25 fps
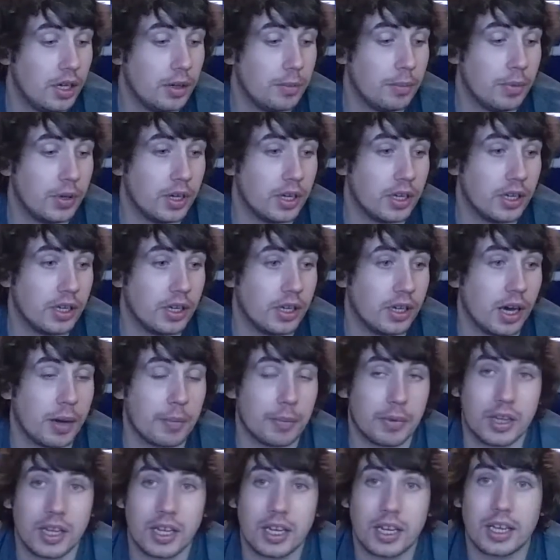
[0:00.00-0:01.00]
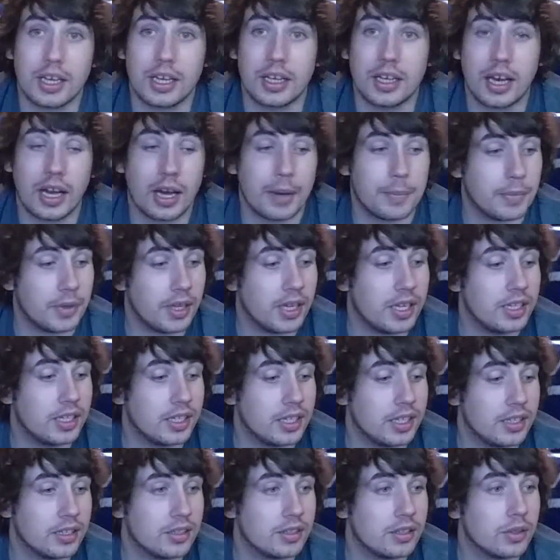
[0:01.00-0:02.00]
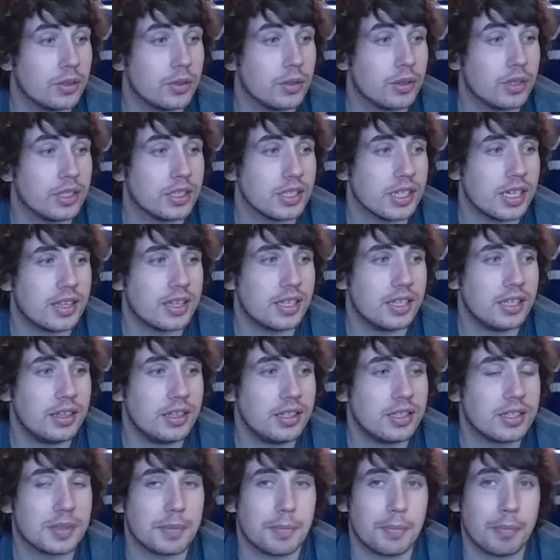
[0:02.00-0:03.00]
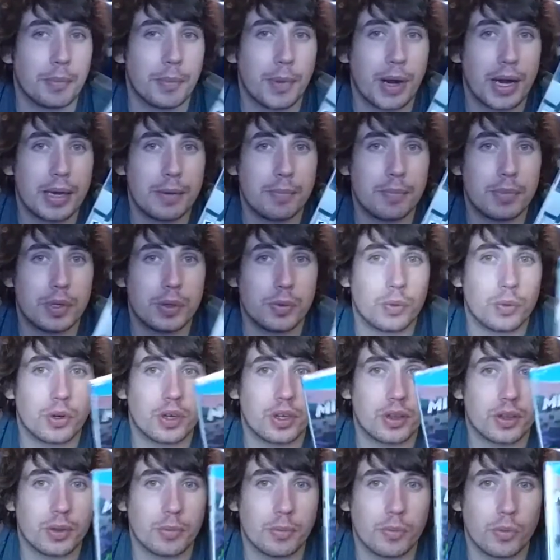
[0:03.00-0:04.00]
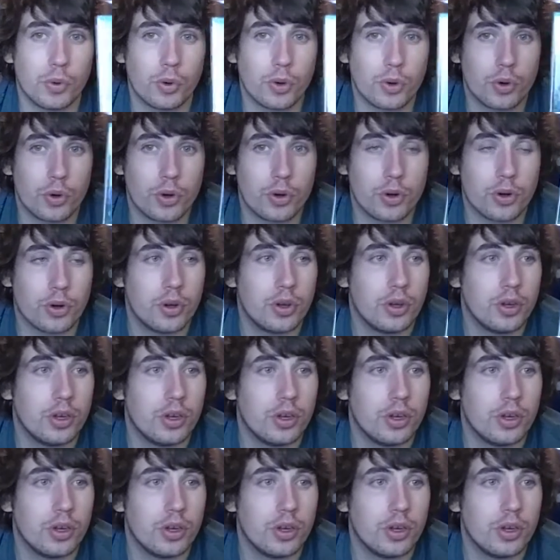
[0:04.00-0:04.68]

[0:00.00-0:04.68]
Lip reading: But I'm glad to get it though, because I think this might be one of the more